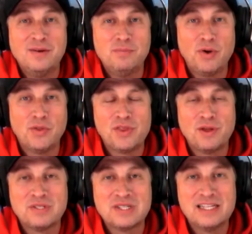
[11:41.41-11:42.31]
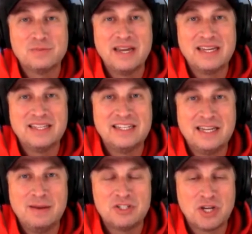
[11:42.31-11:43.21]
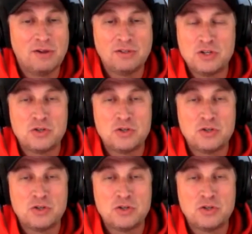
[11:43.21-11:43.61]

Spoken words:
Both of those guys making the team. Shout out to